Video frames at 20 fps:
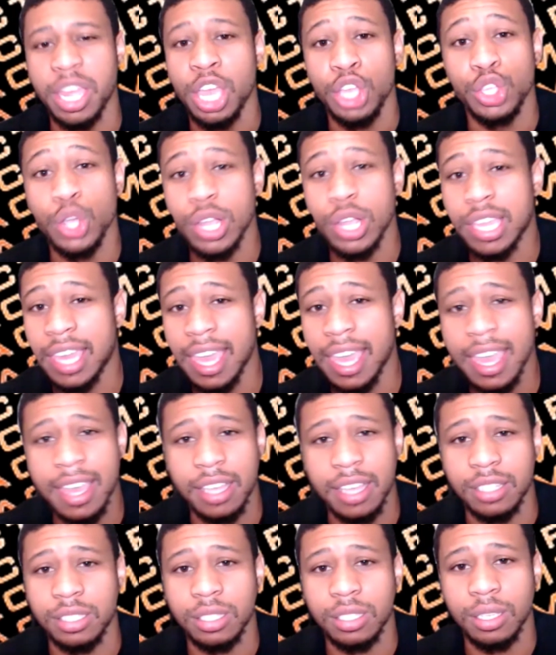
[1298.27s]
Your
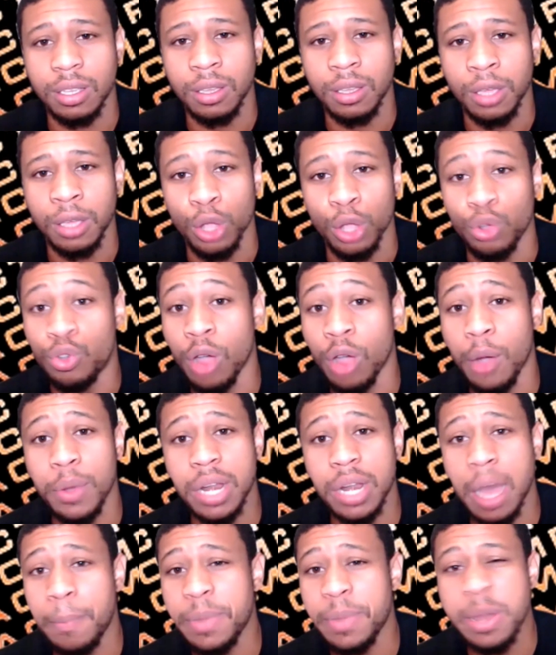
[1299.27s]
kids growing
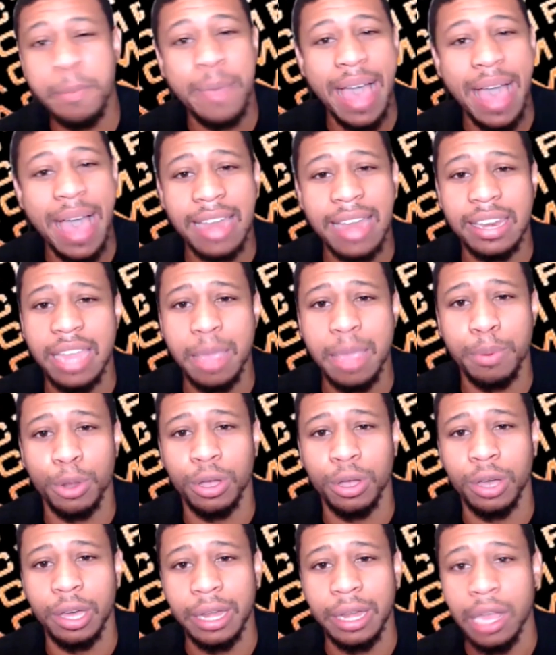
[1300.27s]
up in a bad
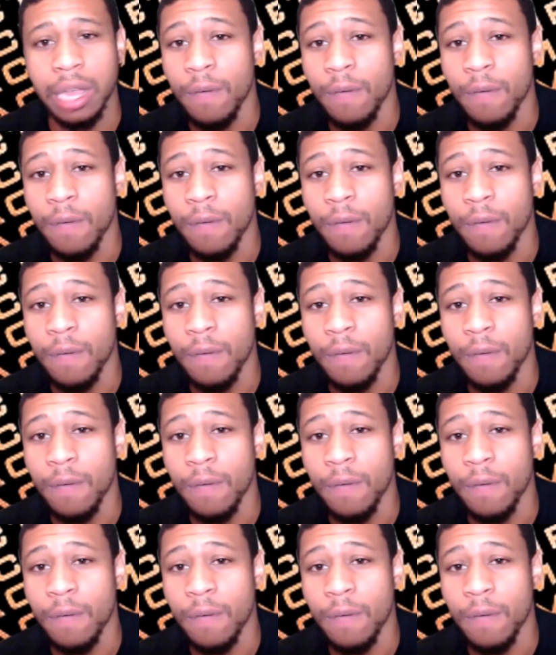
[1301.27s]
neighborhood,